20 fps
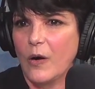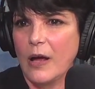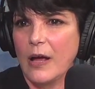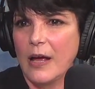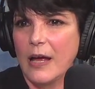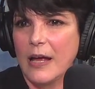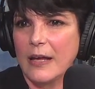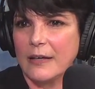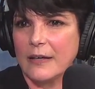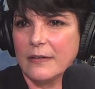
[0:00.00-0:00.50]

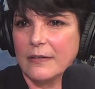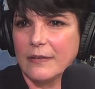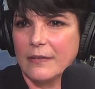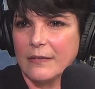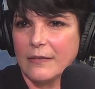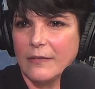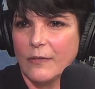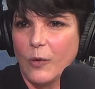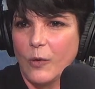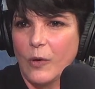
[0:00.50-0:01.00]
And
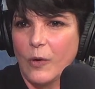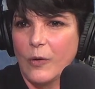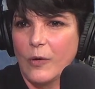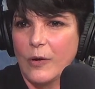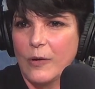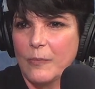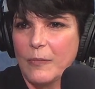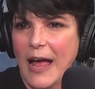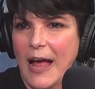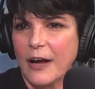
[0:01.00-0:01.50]

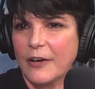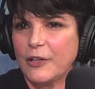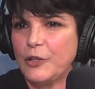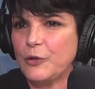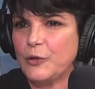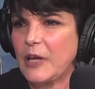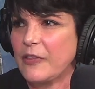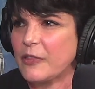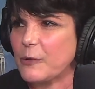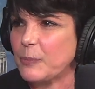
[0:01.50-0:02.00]
how do you
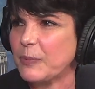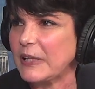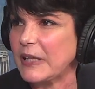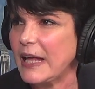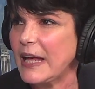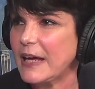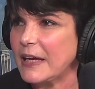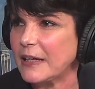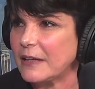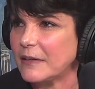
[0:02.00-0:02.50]
get the
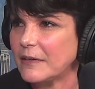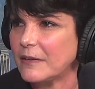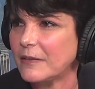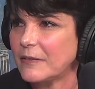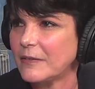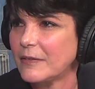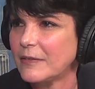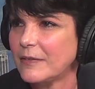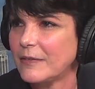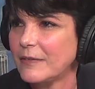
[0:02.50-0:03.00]
play
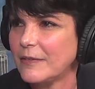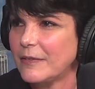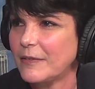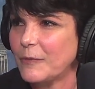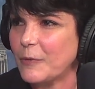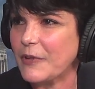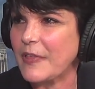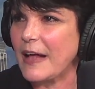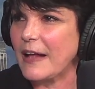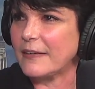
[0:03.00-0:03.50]

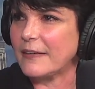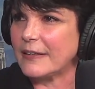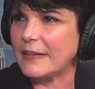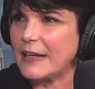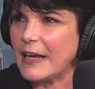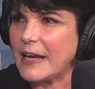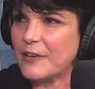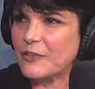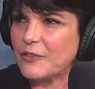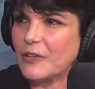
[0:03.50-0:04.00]
without an
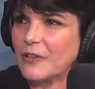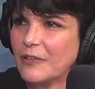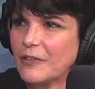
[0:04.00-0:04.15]
agent?